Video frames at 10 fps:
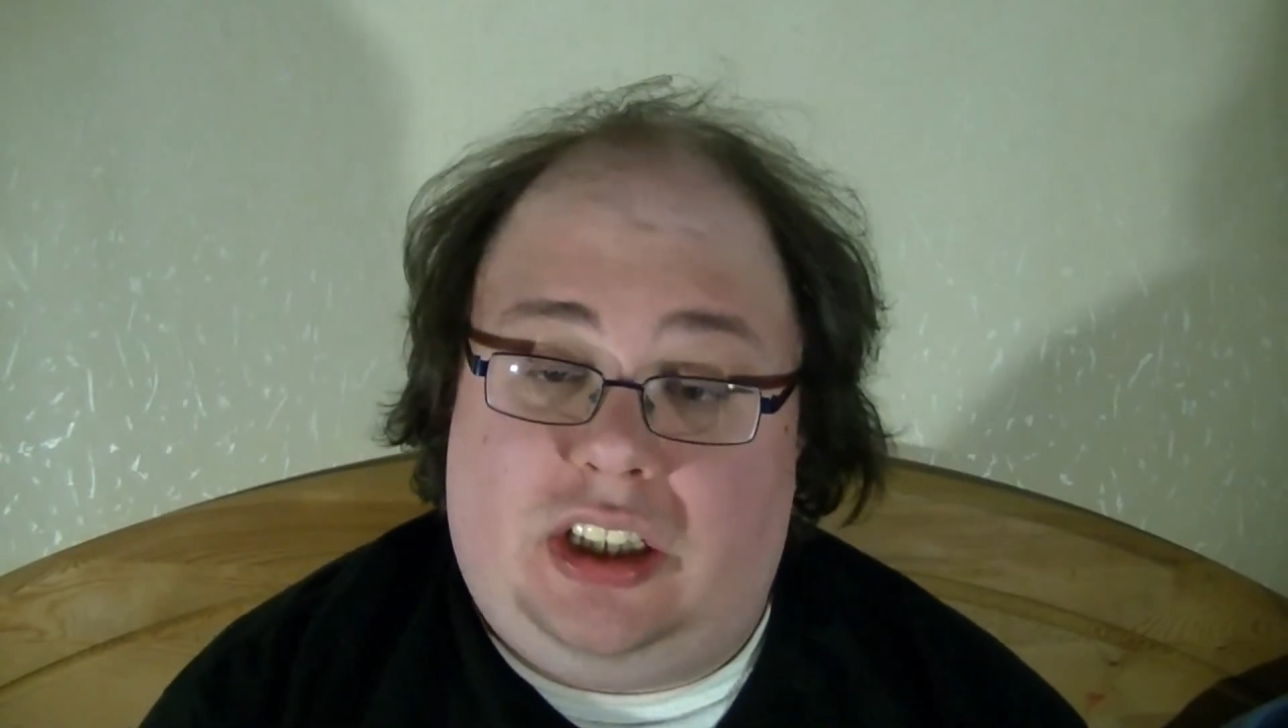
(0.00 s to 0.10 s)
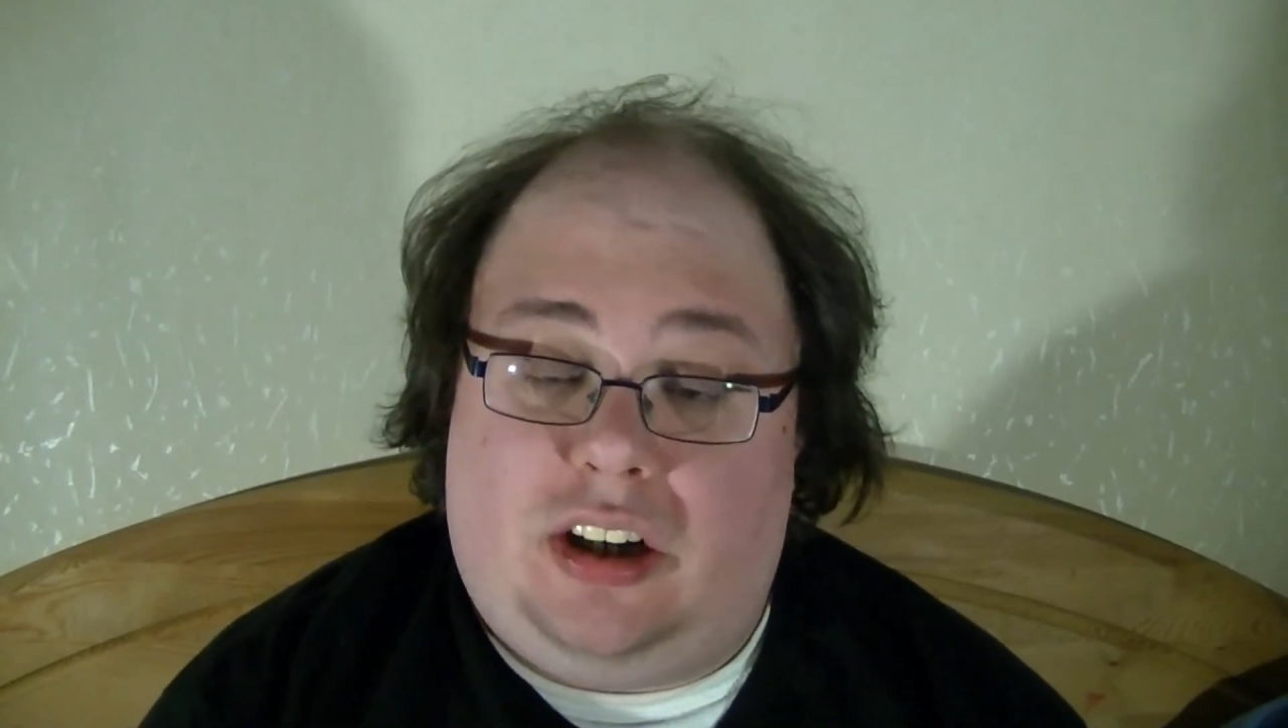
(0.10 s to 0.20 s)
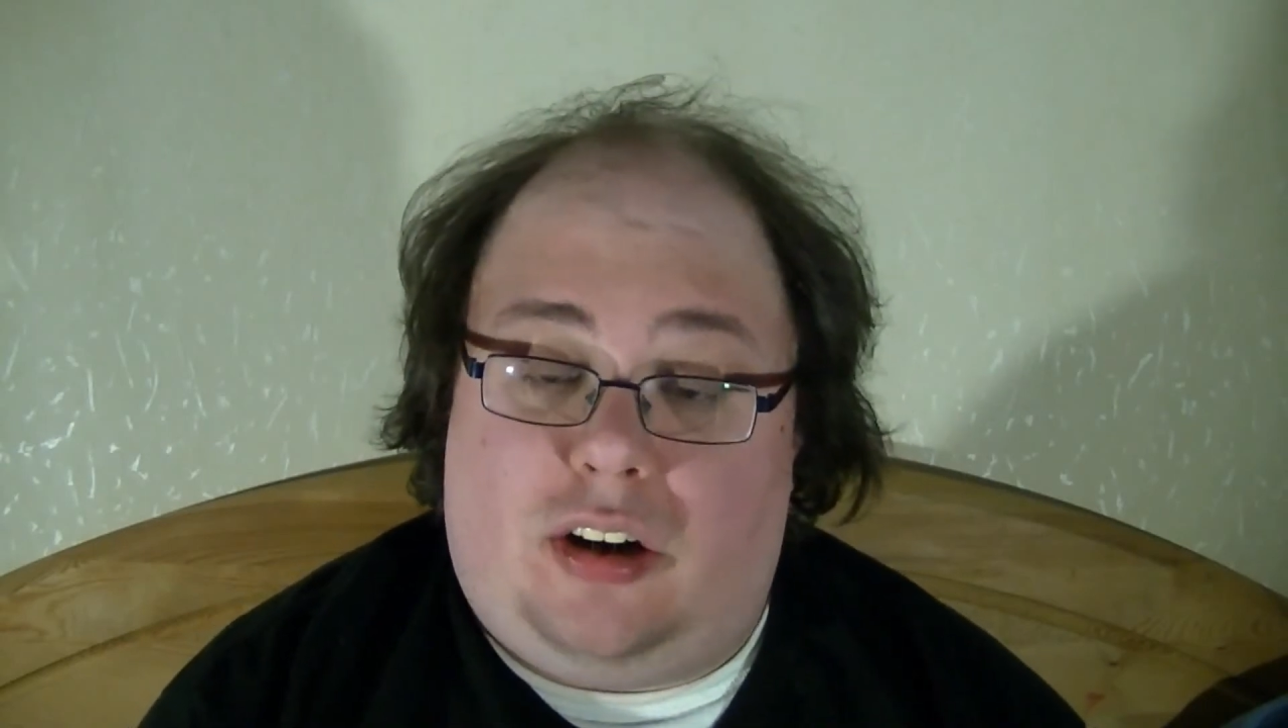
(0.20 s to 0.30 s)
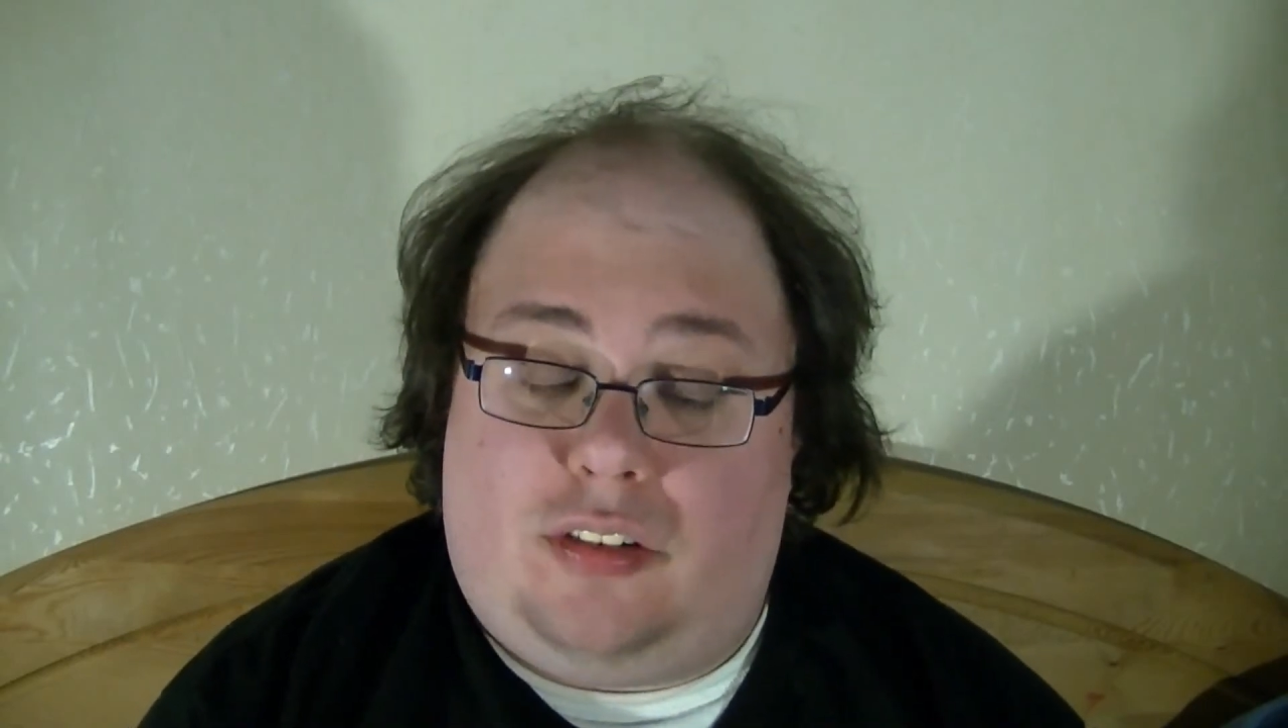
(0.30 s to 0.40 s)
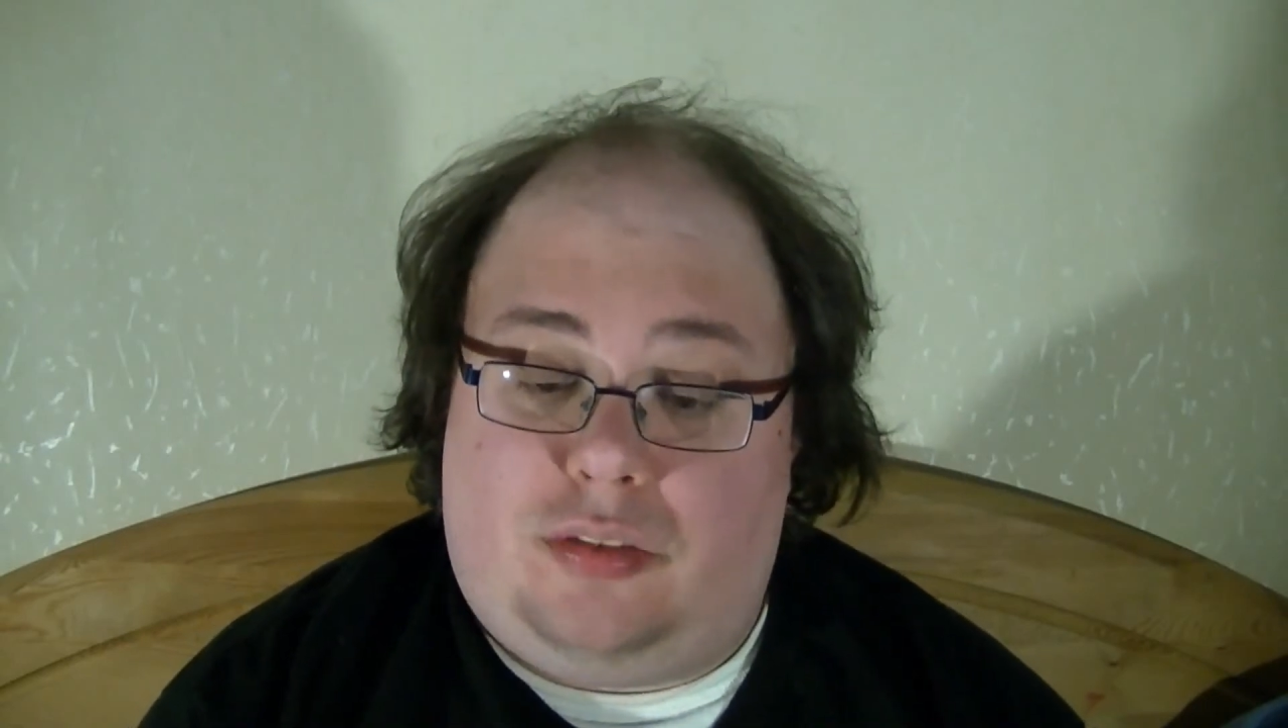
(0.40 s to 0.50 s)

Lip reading: of